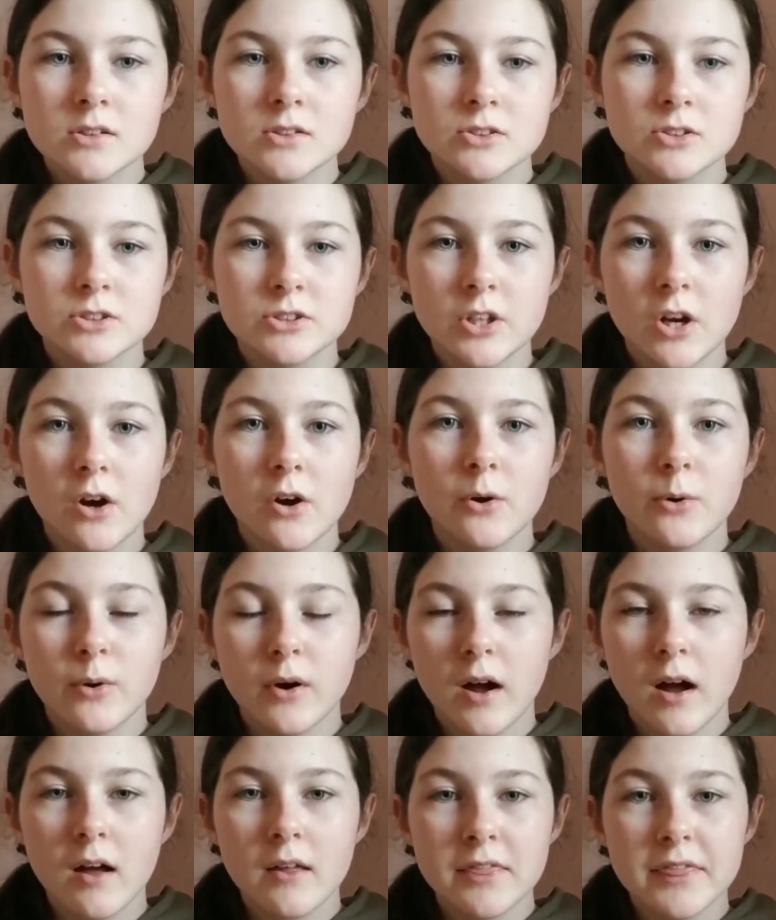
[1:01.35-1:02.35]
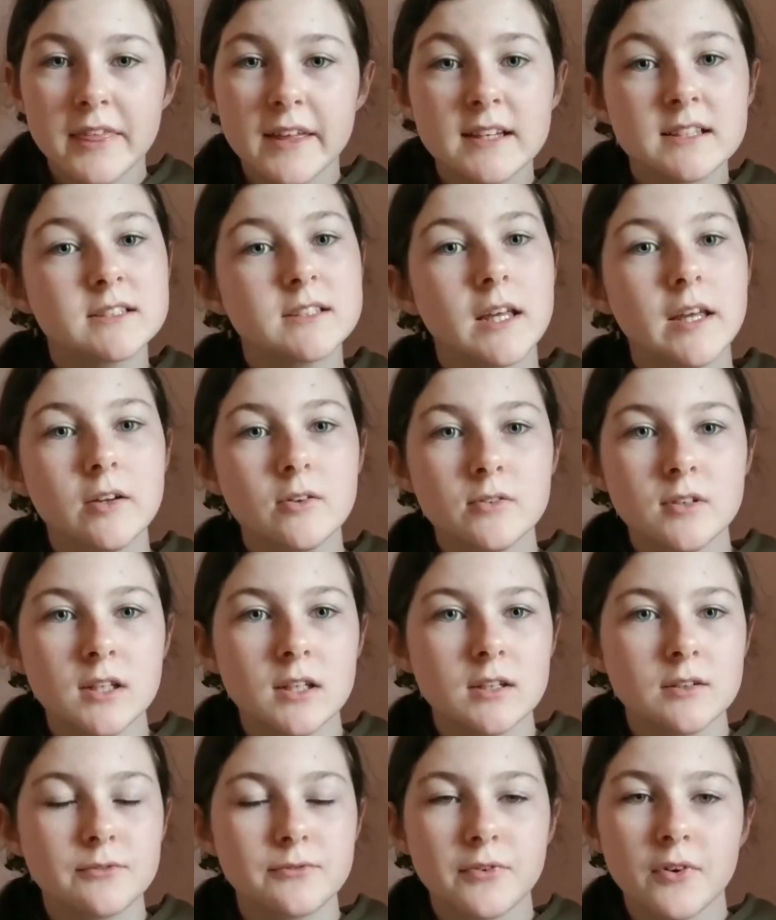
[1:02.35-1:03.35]
So, things that you
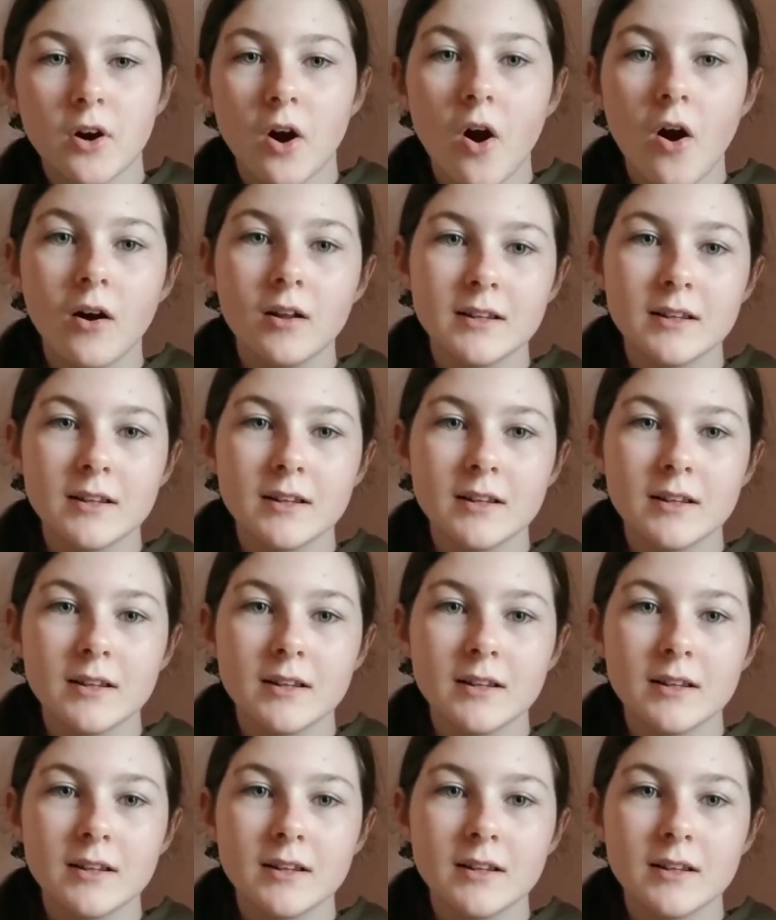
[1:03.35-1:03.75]
need for all